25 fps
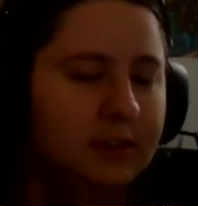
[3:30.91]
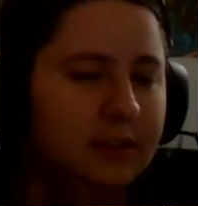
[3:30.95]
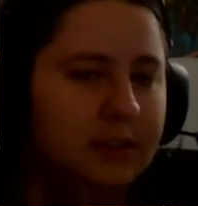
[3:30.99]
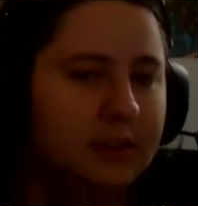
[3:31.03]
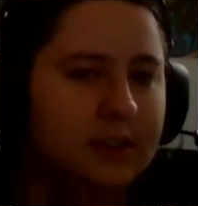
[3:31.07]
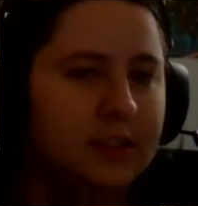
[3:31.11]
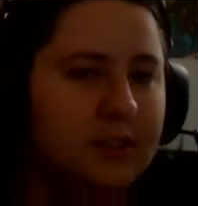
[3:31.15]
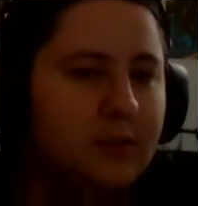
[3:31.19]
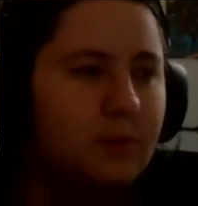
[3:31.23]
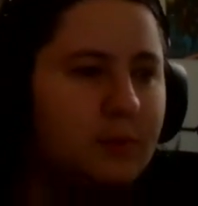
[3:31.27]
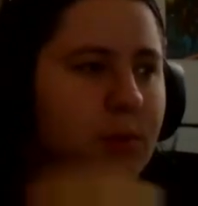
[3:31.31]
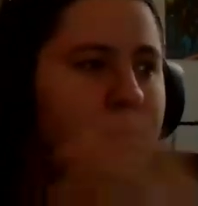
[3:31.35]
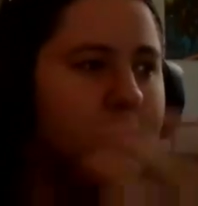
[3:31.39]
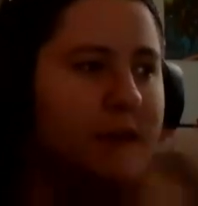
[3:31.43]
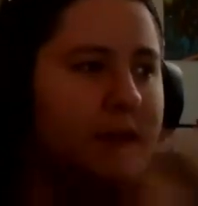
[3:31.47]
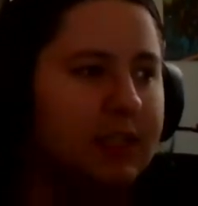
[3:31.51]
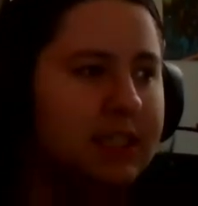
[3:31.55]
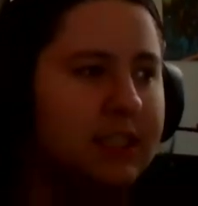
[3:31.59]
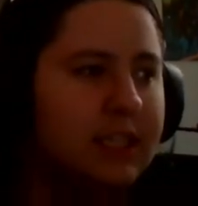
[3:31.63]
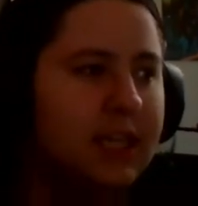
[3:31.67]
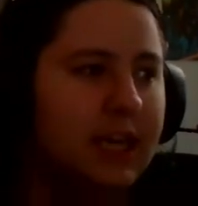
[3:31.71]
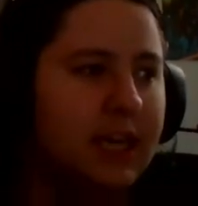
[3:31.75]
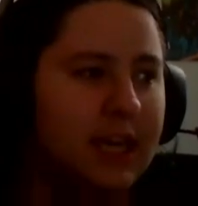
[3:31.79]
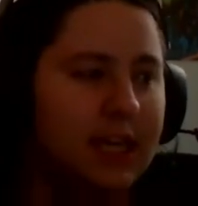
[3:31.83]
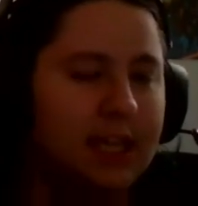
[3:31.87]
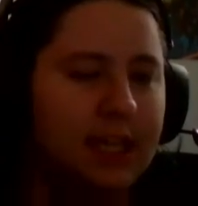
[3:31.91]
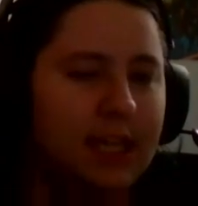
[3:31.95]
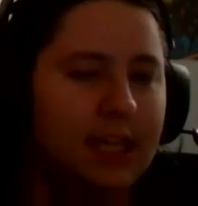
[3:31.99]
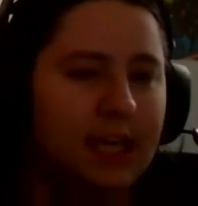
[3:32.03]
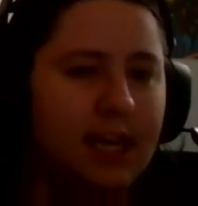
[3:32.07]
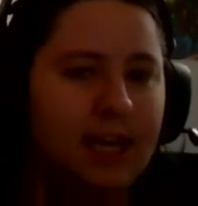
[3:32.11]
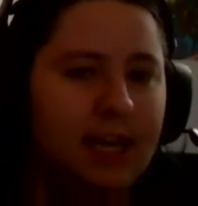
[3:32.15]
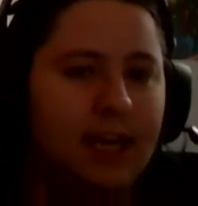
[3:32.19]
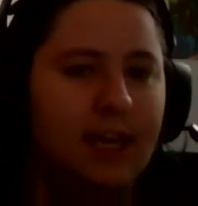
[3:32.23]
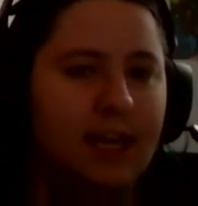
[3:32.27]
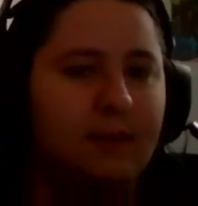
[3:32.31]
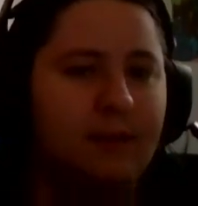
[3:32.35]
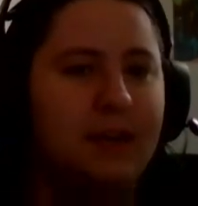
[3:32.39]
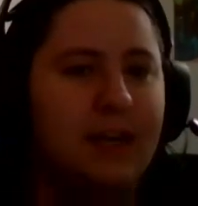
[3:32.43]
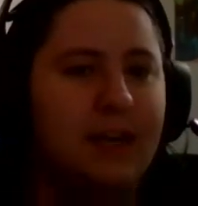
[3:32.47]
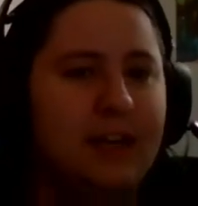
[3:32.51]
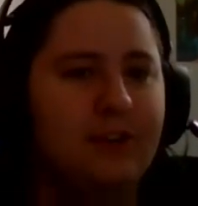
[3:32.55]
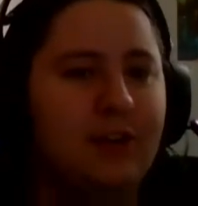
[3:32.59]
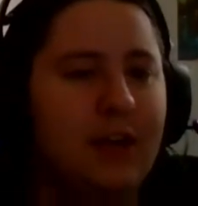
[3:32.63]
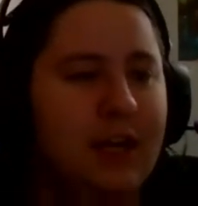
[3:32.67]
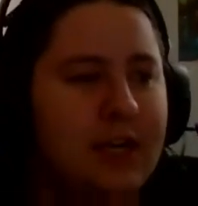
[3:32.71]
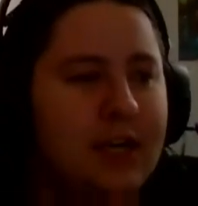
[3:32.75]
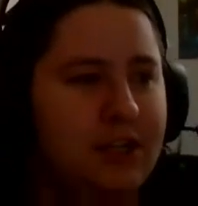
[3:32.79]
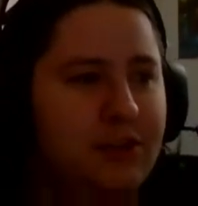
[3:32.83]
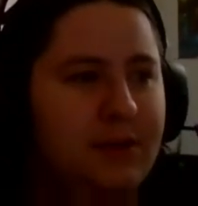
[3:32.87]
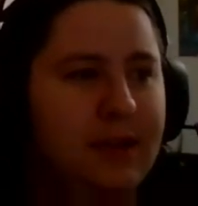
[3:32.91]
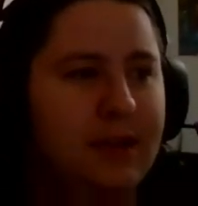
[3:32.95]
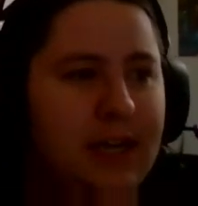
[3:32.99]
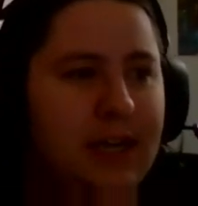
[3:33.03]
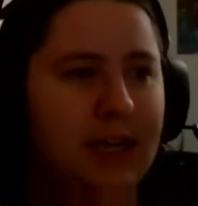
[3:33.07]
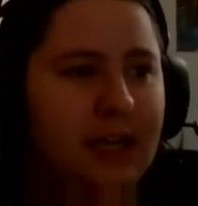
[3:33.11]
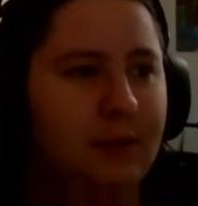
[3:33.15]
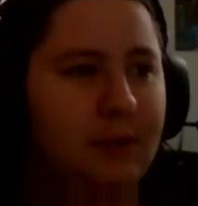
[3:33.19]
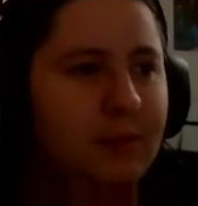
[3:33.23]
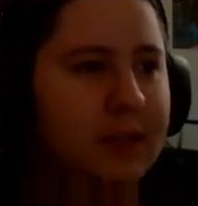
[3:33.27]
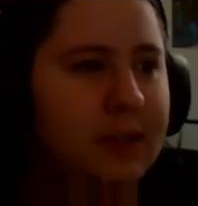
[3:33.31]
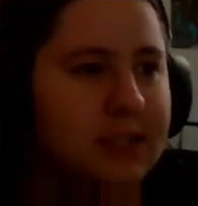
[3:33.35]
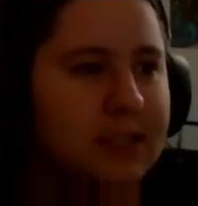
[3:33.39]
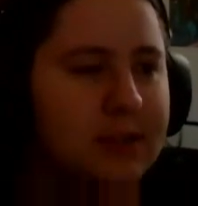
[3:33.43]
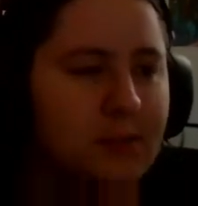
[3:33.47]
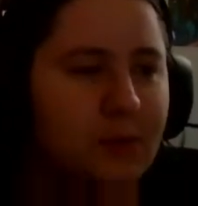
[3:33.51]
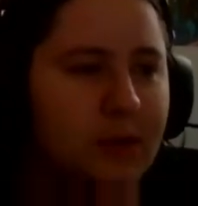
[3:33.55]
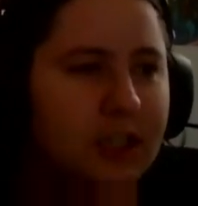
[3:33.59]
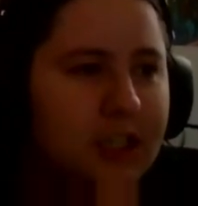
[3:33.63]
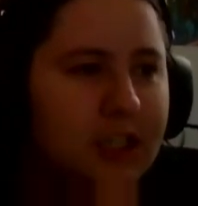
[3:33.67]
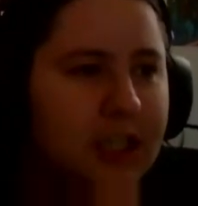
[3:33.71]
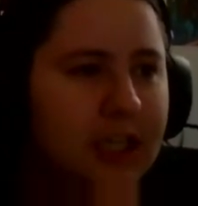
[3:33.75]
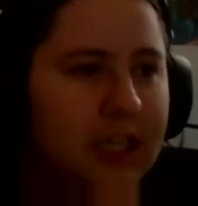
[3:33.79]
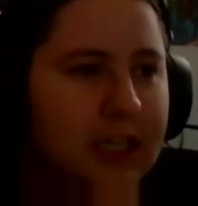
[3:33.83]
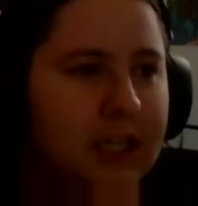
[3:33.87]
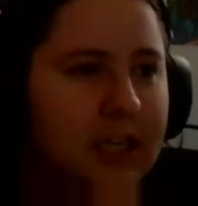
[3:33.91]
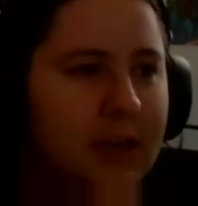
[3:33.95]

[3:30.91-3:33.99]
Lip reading: And so we wanted to hide that. And when I tried doing it, it wasn't working.